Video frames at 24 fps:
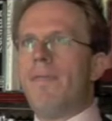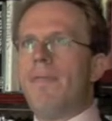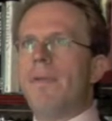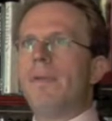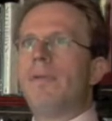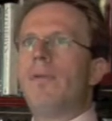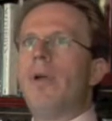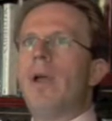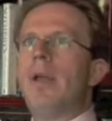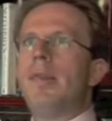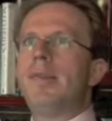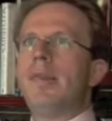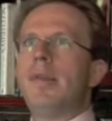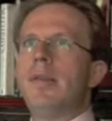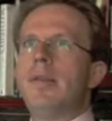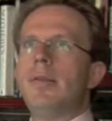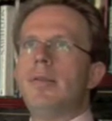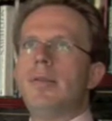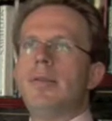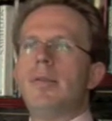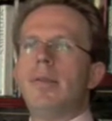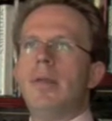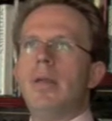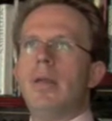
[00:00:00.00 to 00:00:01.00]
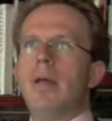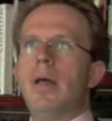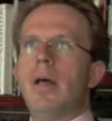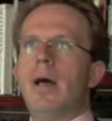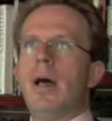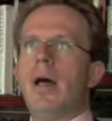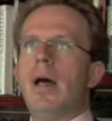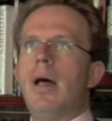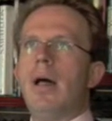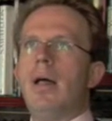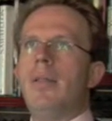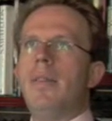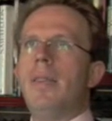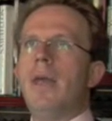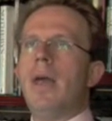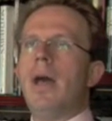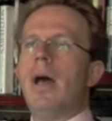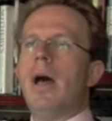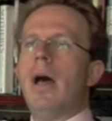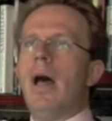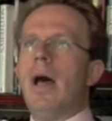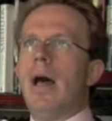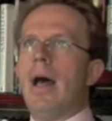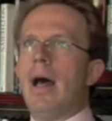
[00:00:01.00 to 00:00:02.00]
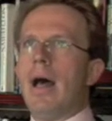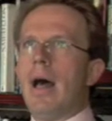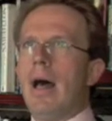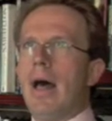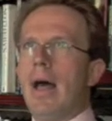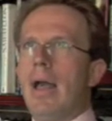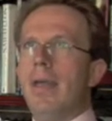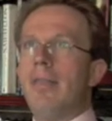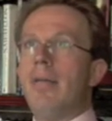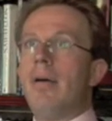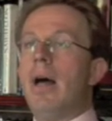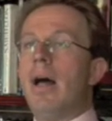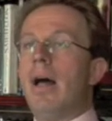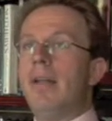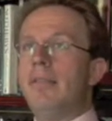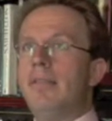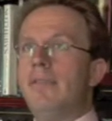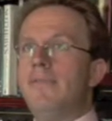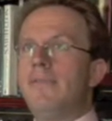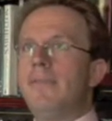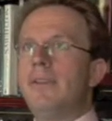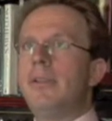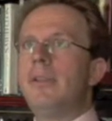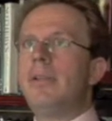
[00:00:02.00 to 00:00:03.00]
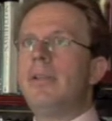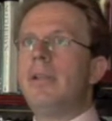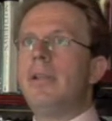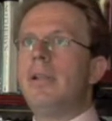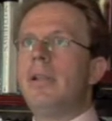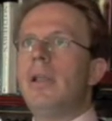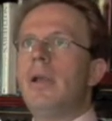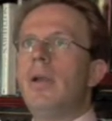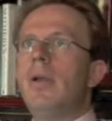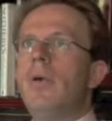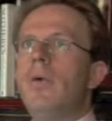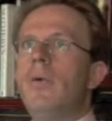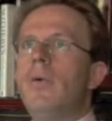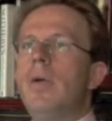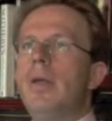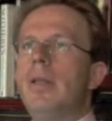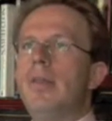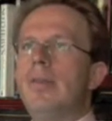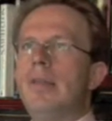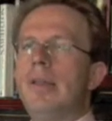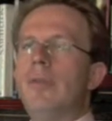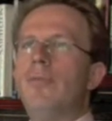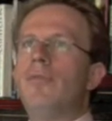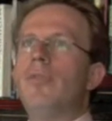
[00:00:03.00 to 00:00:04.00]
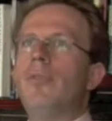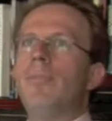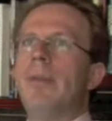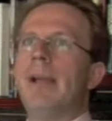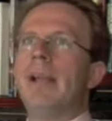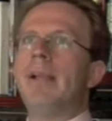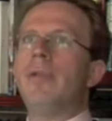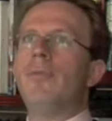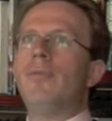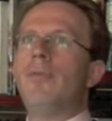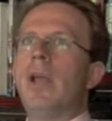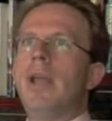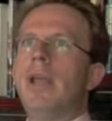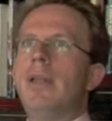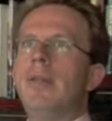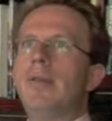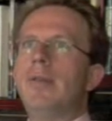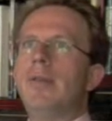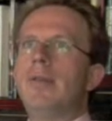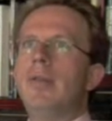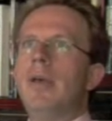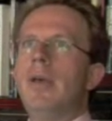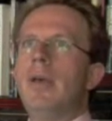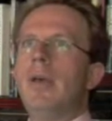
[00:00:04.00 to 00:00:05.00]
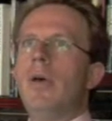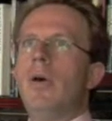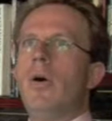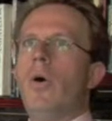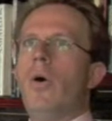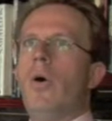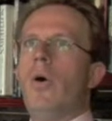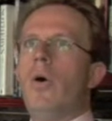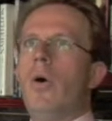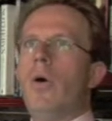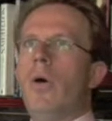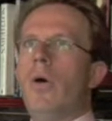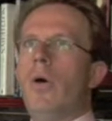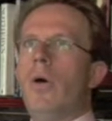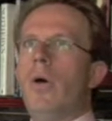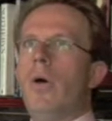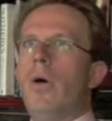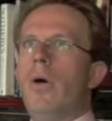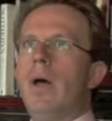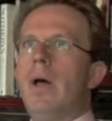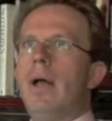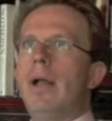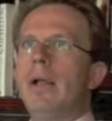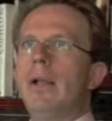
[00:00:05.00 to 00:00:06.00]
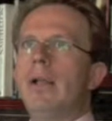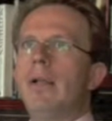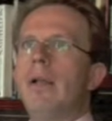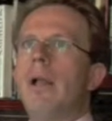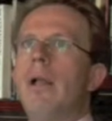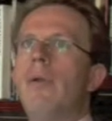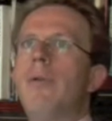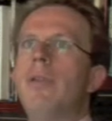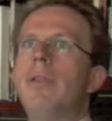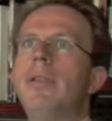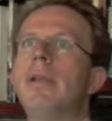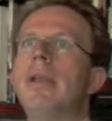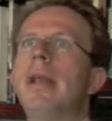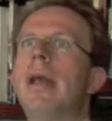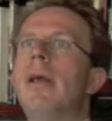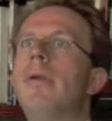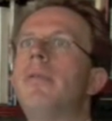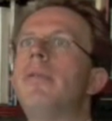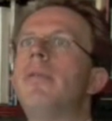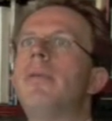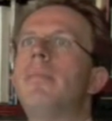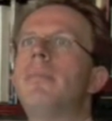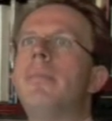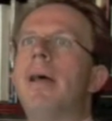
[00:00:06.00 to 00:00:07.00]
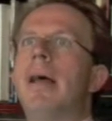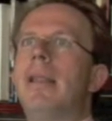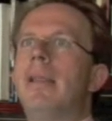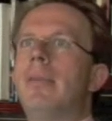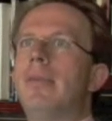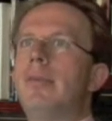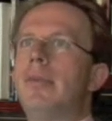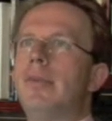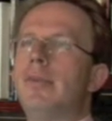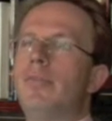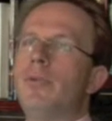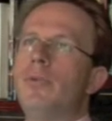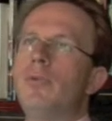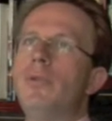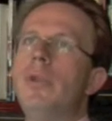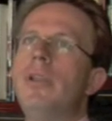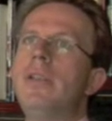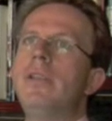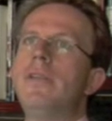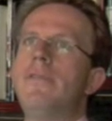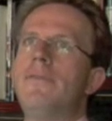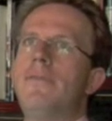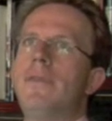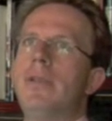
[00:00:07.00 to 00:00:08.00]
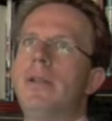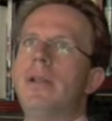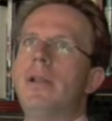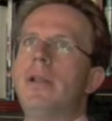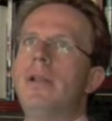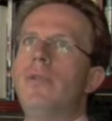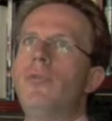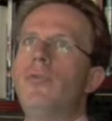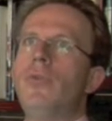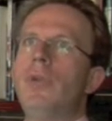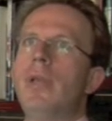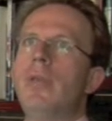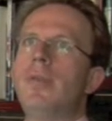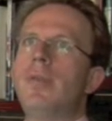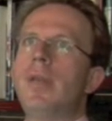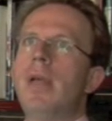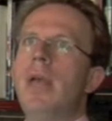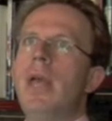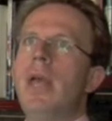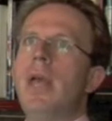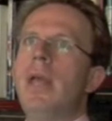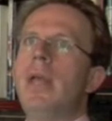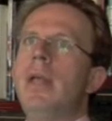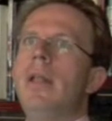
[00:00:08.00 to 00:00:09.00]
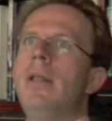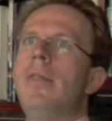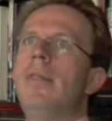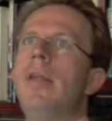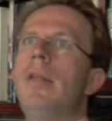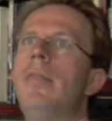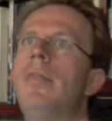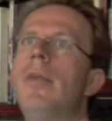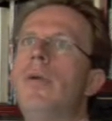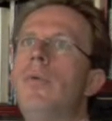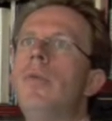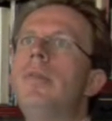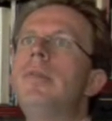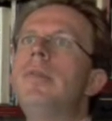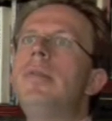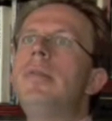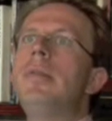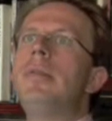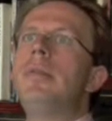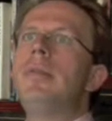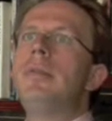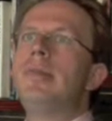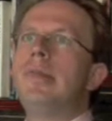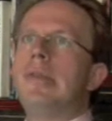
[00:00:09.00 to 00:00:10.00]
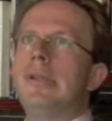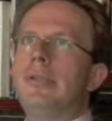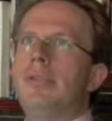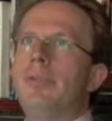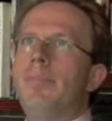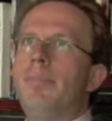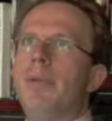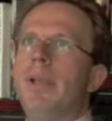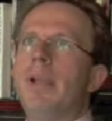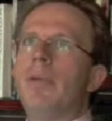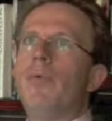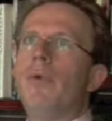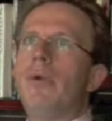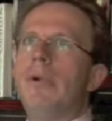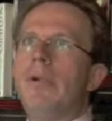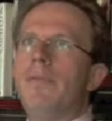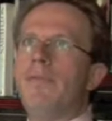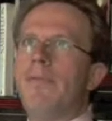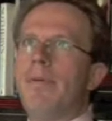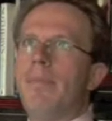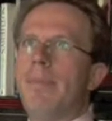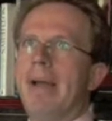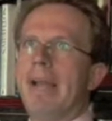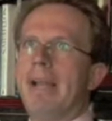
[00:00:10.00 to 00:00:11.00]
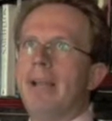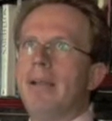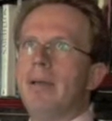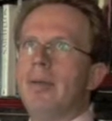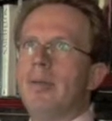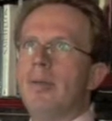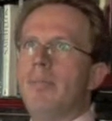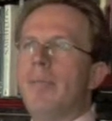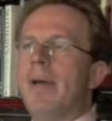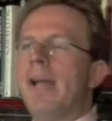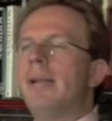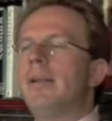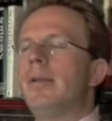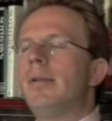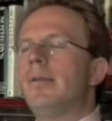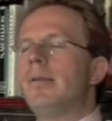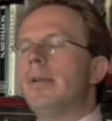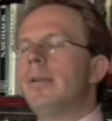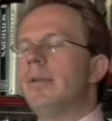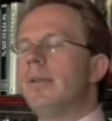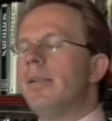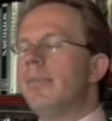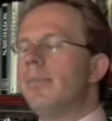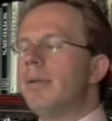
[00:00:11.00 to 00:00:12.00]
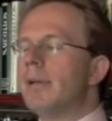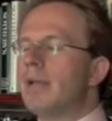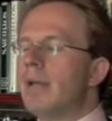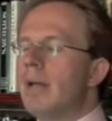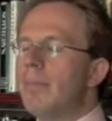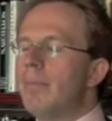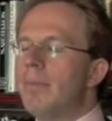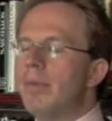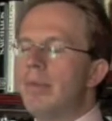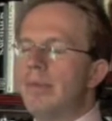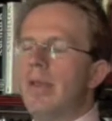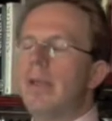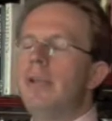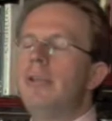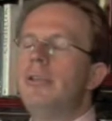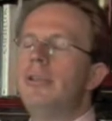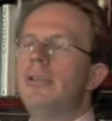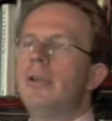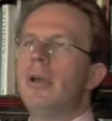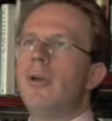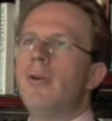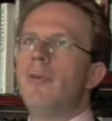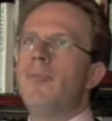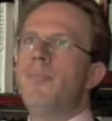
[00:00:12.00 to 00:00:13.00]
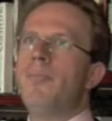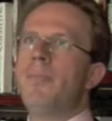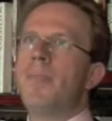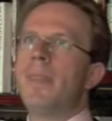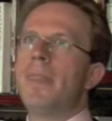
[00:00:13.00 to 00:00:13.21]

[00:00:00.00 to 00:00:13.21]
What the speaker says: the crisis are either artificially low central bank rates or current account imbalances between different countries, then there isn't such a big role for bankers. Bankers suddenly become a sideshow,